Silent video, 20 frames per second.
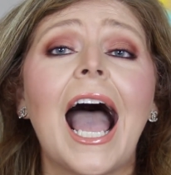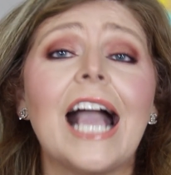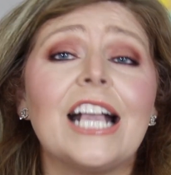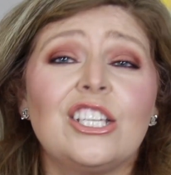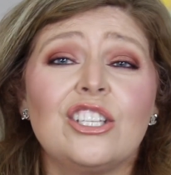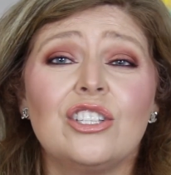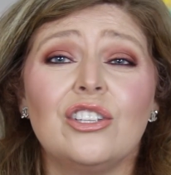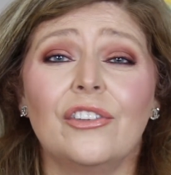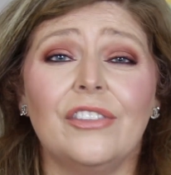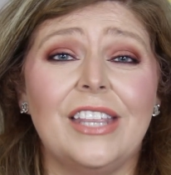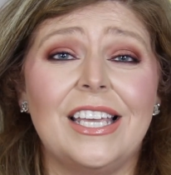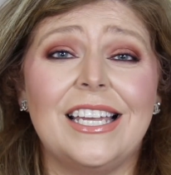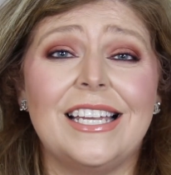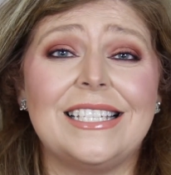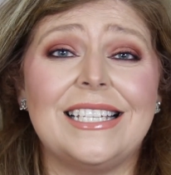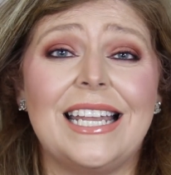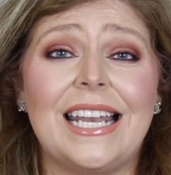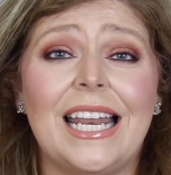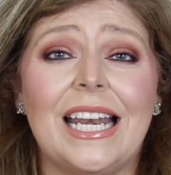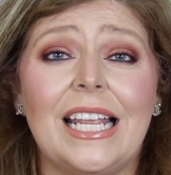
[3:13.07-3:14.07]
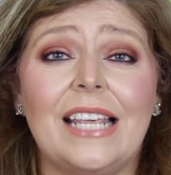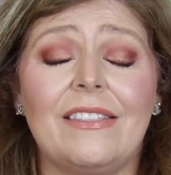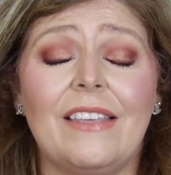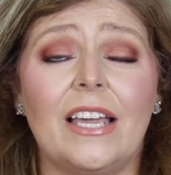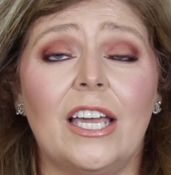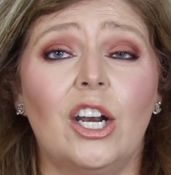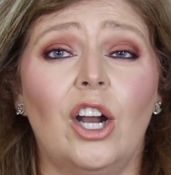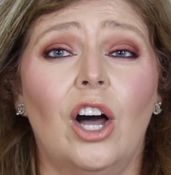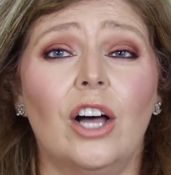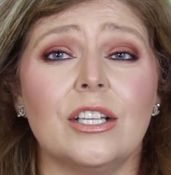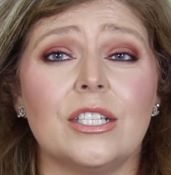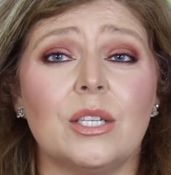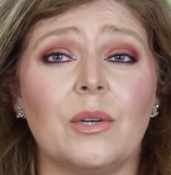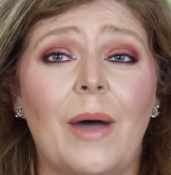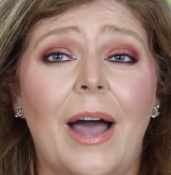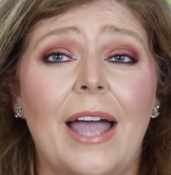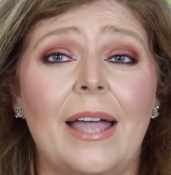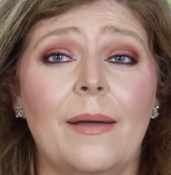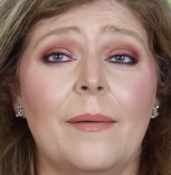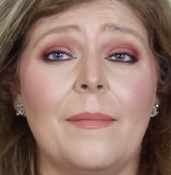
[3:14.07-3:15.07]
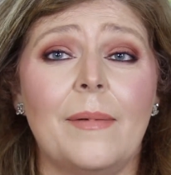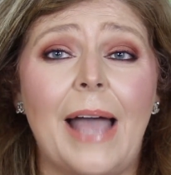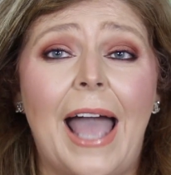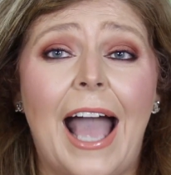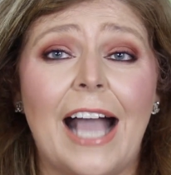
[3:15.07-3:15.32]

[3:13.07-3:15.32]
I just don't think it did anything at all. So I am